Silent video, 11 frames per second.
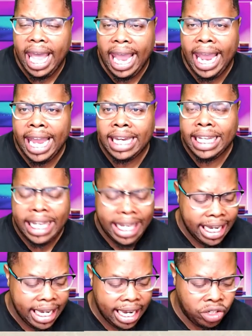and
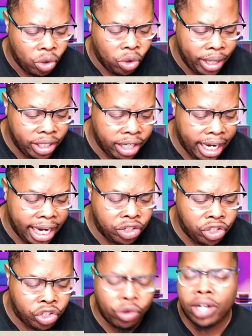he is going to
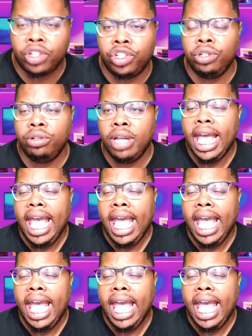instruct you,